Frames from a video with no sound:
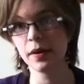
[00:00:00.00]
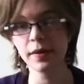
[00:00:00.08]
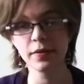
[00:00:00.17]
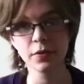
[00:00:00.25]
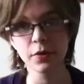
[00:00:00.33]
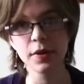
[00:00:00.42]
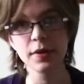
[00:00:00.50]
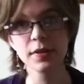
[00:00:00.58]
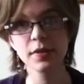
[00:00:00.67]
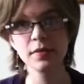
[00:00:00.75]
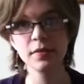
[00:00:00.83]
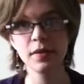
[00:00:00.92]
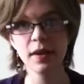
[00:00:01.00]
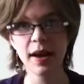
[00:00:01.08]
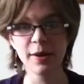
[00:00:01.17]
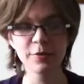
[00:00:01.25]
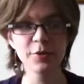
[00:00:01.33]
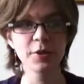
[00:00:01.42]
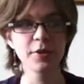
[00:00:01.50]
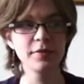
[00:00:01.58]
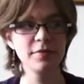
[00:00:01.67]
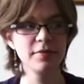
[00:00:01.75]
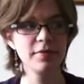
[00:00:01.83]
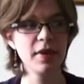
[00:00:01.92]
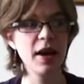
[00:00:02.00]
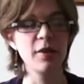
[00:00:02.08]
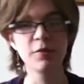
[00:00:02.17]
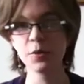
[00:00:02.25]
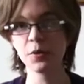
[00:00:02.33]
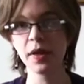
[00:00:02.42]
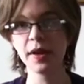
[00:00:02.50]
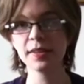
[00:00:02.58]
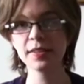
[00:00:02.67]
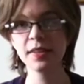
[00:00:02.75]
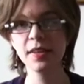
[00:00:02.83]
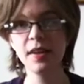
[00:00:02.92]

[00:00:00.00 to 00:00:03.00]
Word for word: great stories after after that